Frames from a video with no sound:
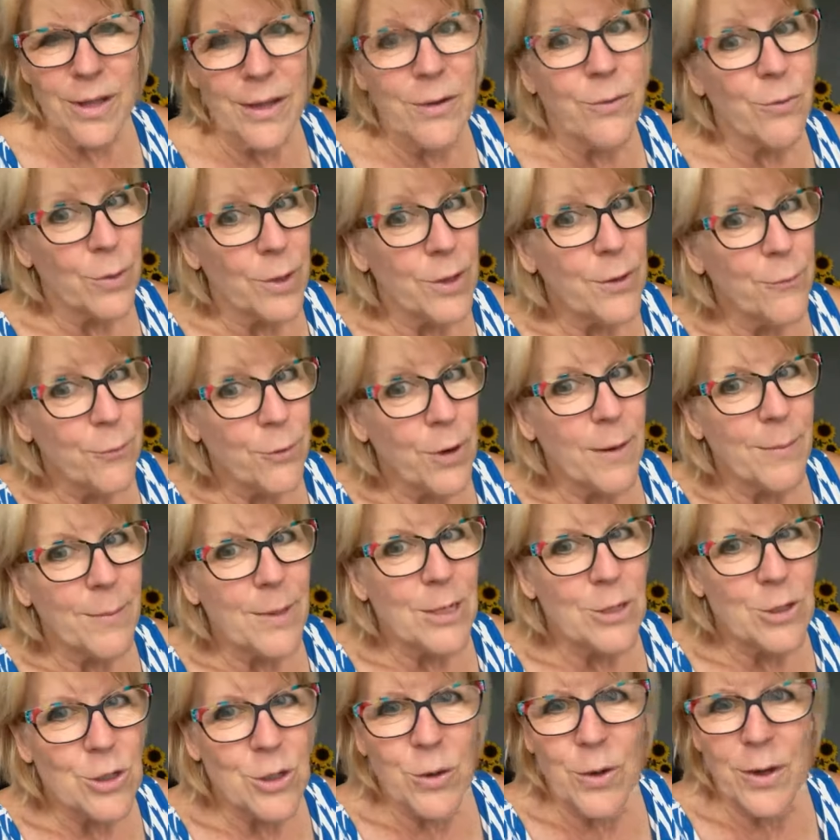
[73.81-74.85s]
and
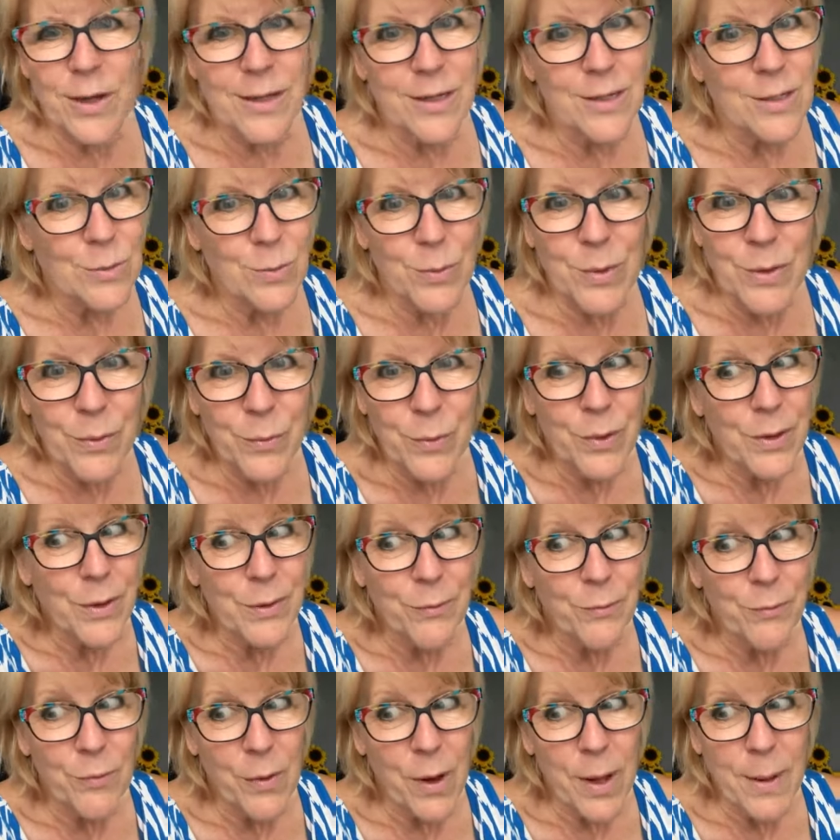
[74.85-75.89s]
reframing joy, because we
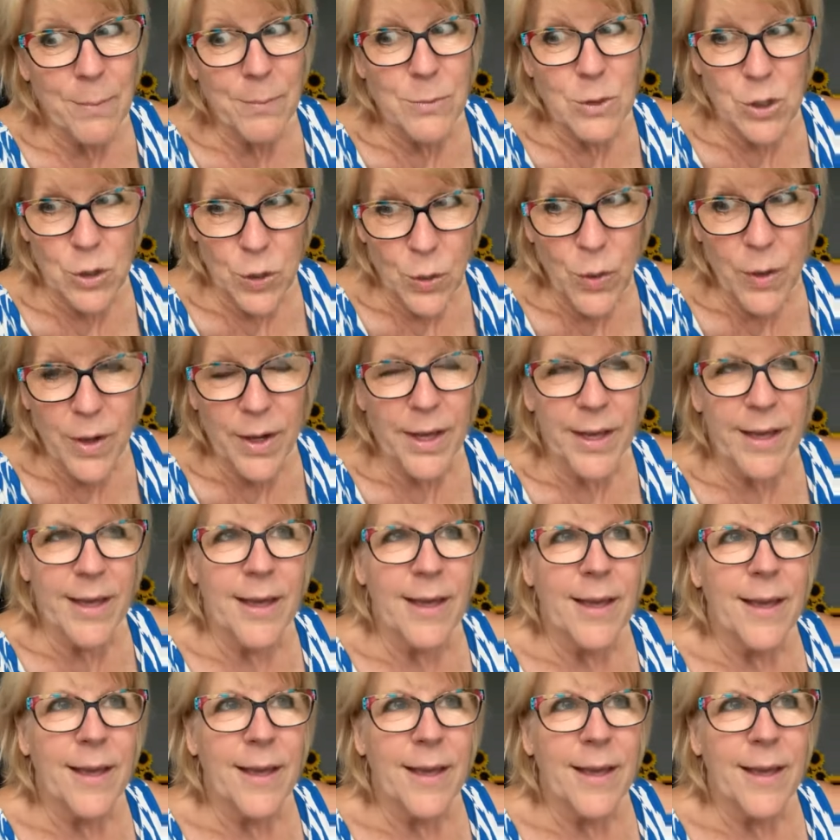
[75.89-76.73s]
reframe joy,